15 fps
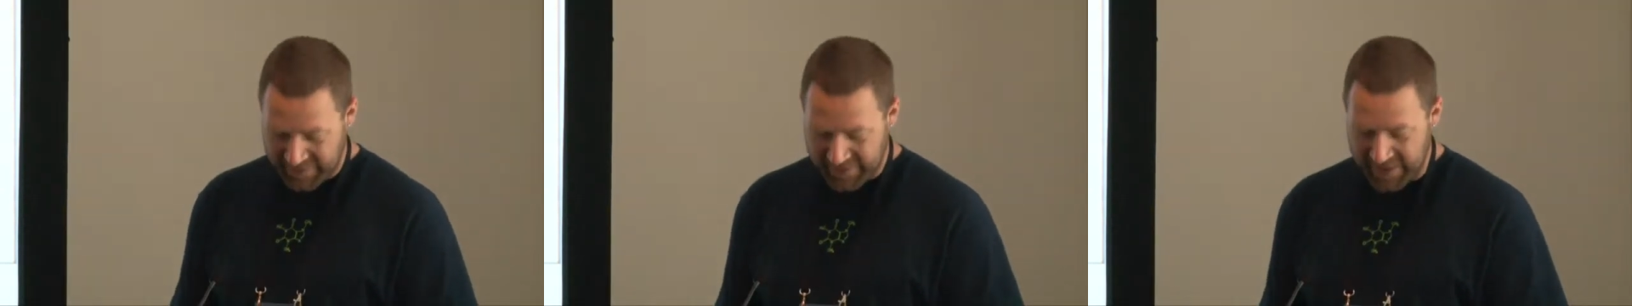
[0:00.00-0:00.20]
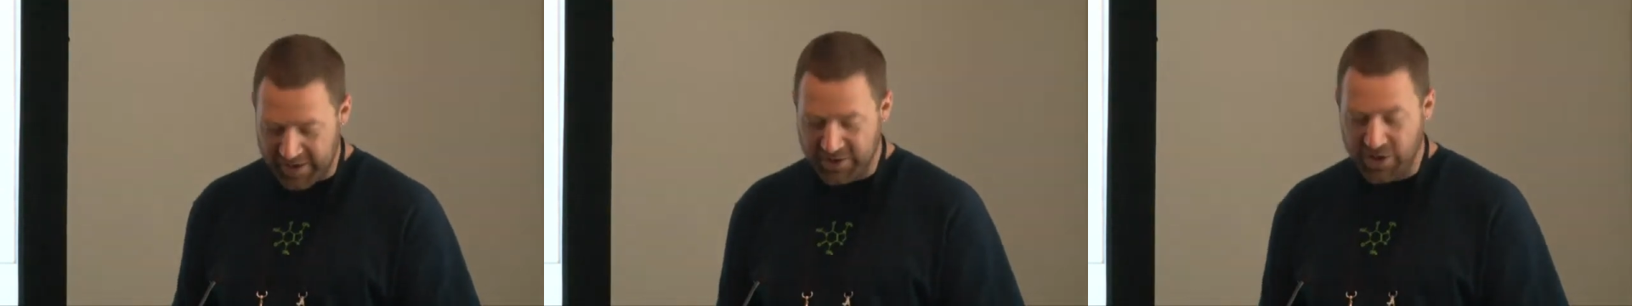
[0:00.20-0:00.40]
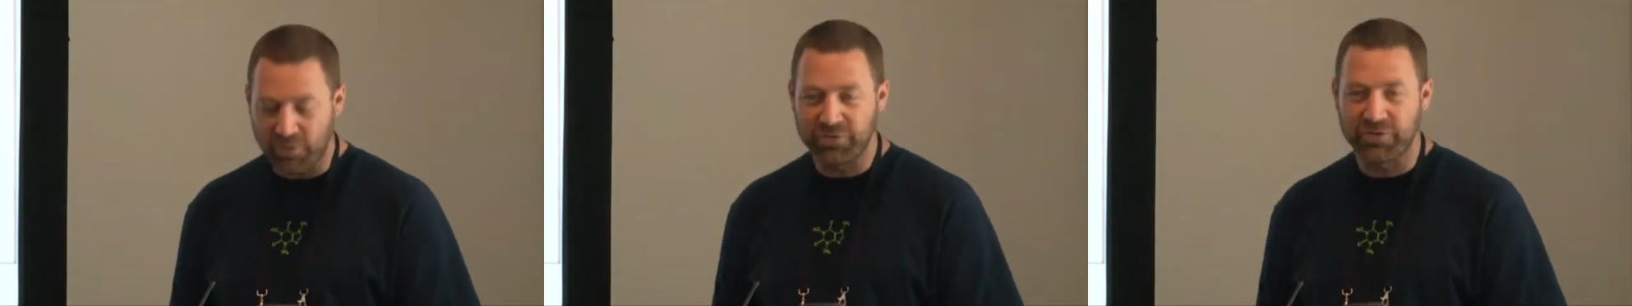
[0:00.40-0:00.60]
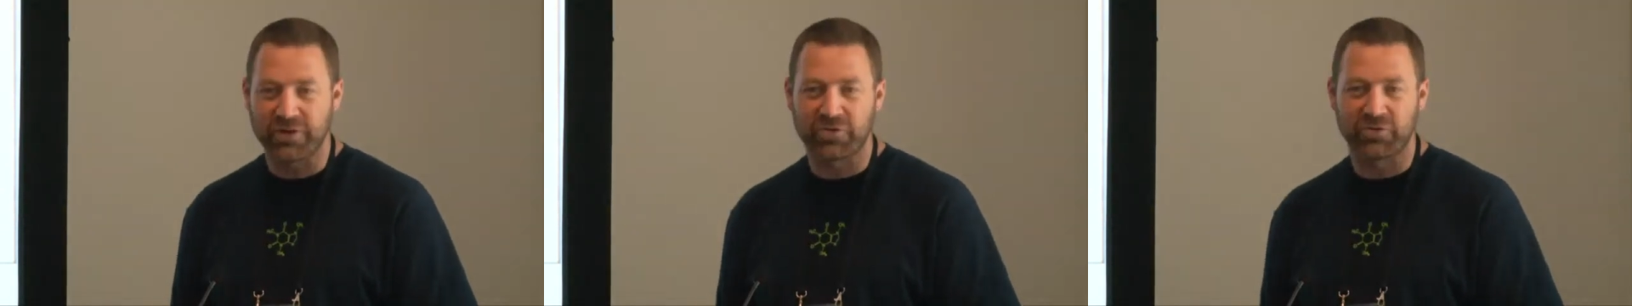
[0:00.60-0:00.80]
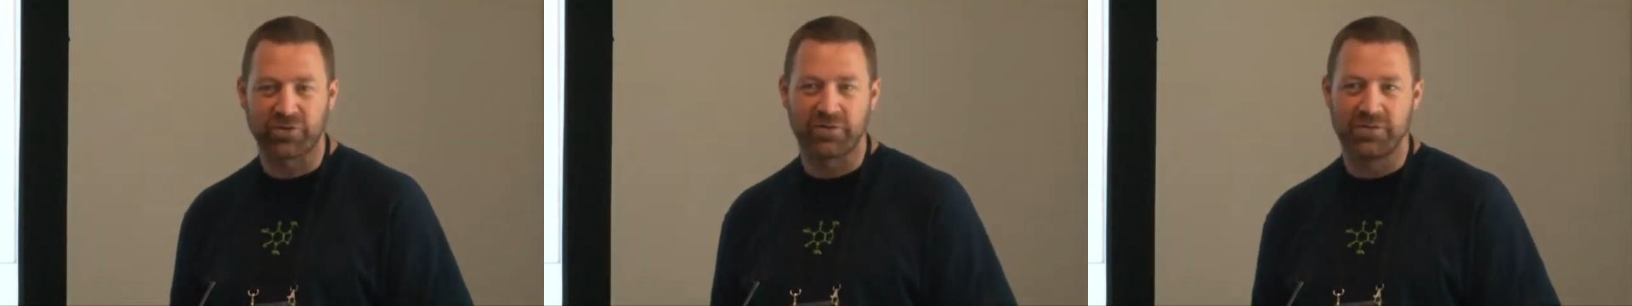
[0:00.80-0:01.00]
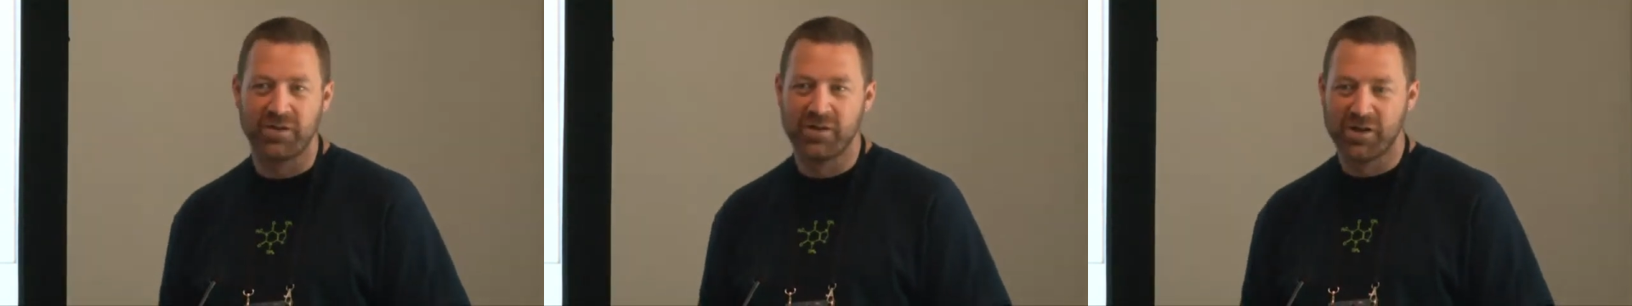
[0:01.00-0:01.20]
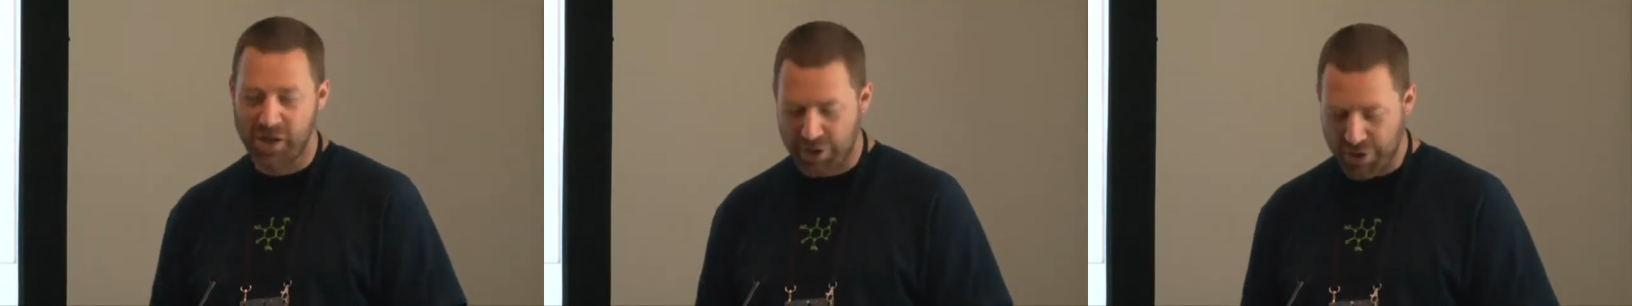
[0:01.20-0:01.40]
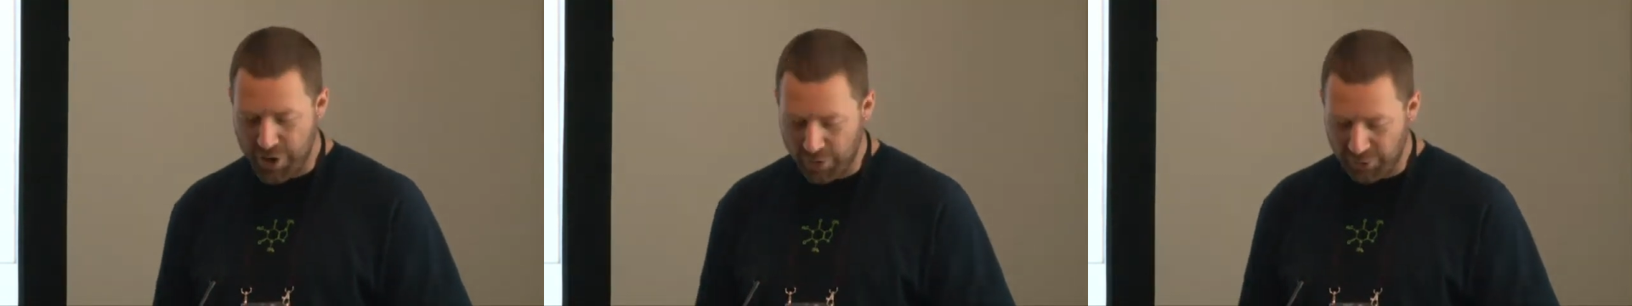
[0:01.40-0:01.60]
They had no introduction,
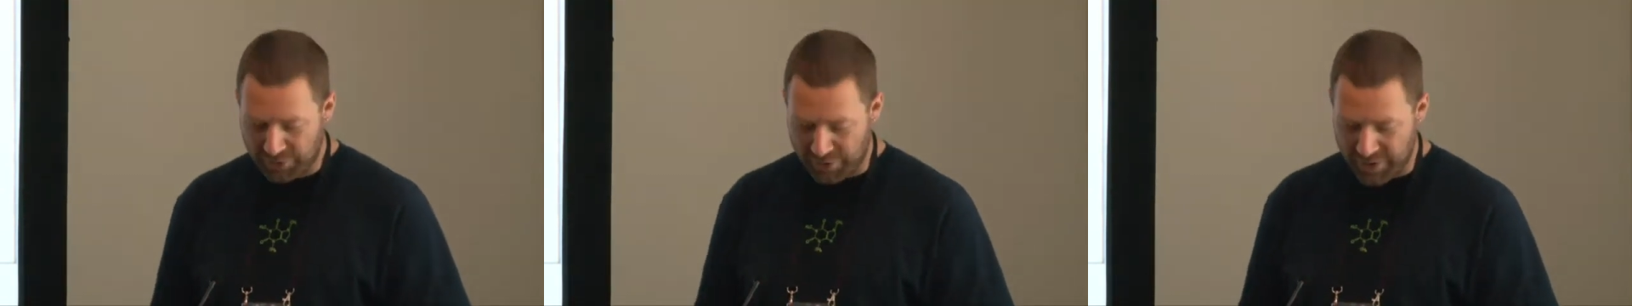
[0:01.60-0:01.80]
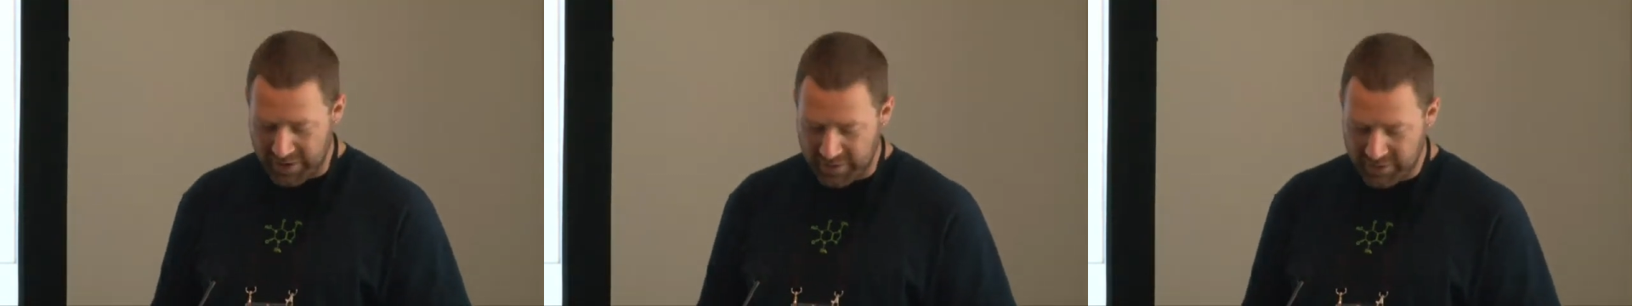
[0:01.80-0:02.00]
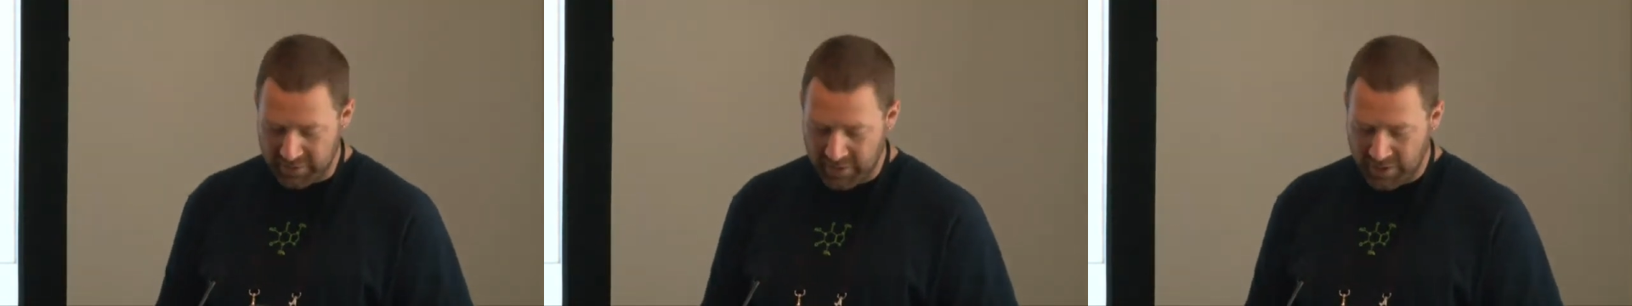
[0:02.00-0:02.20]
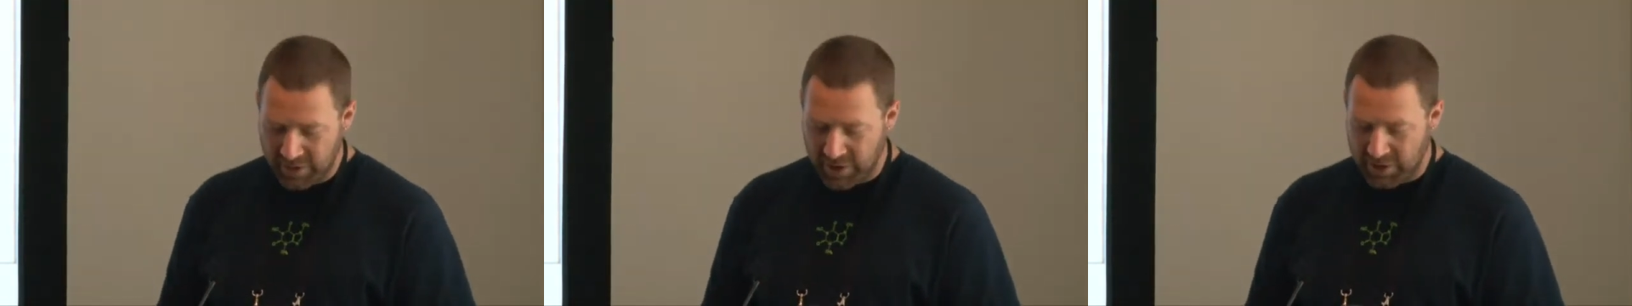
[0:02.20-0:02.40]
no training,